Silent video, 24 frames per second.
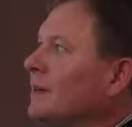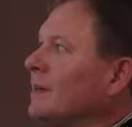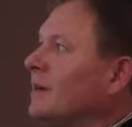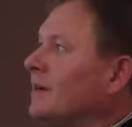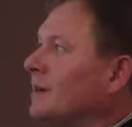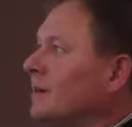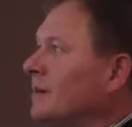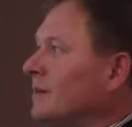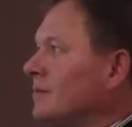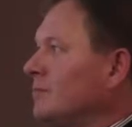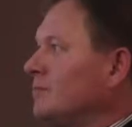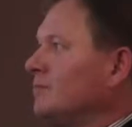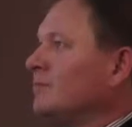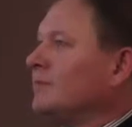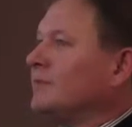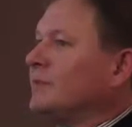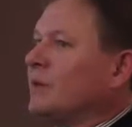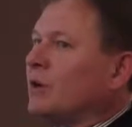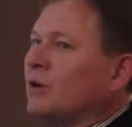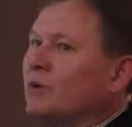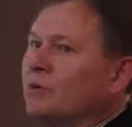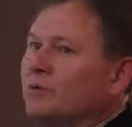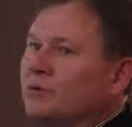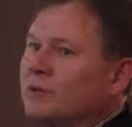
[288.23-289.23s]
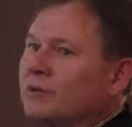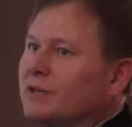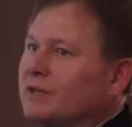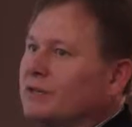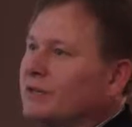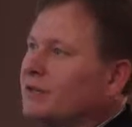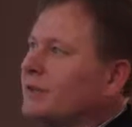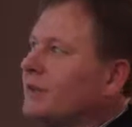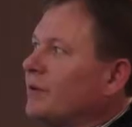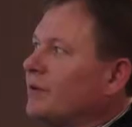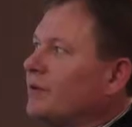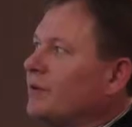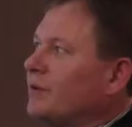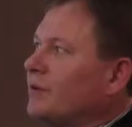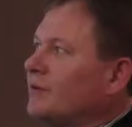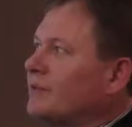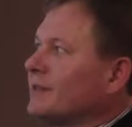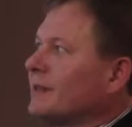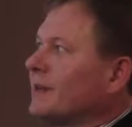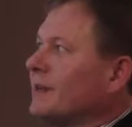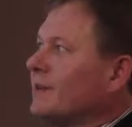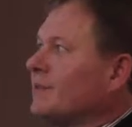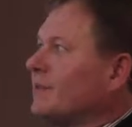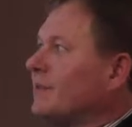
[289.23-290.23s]
The
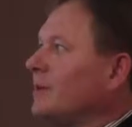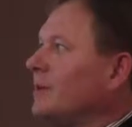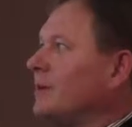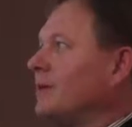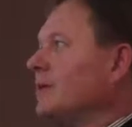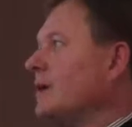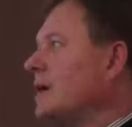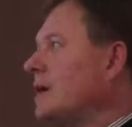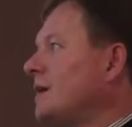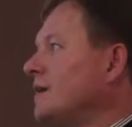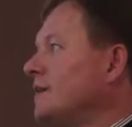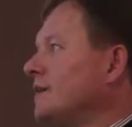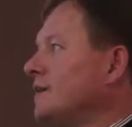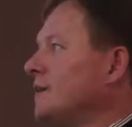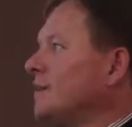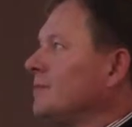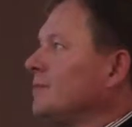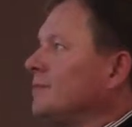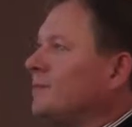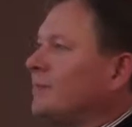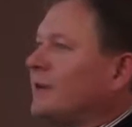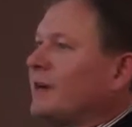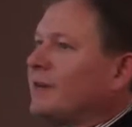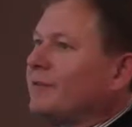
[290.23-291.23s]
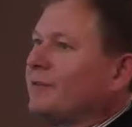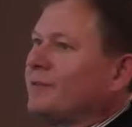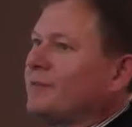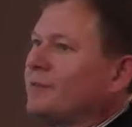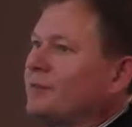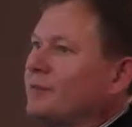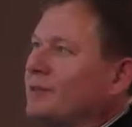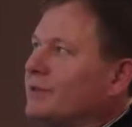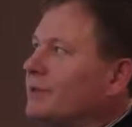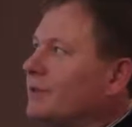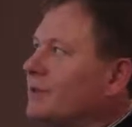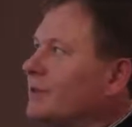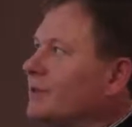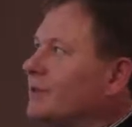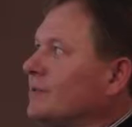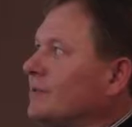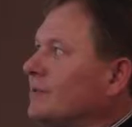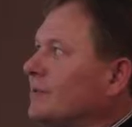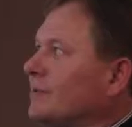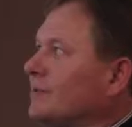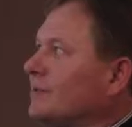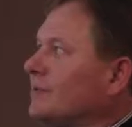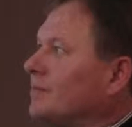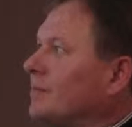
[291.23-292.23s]
owners can be either private persons
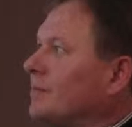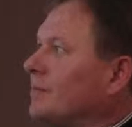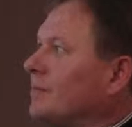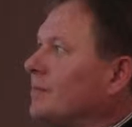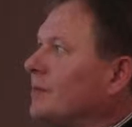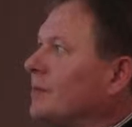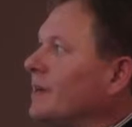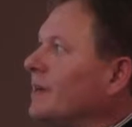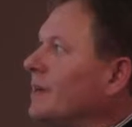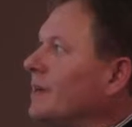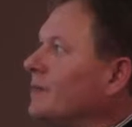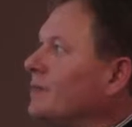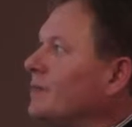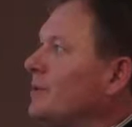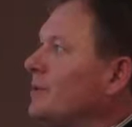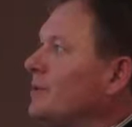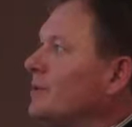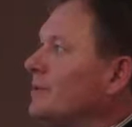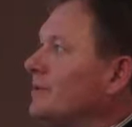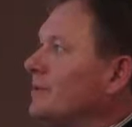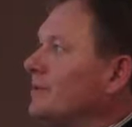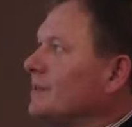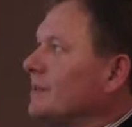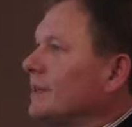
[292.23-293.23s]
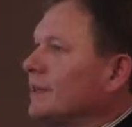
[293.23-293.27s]
or legal persons.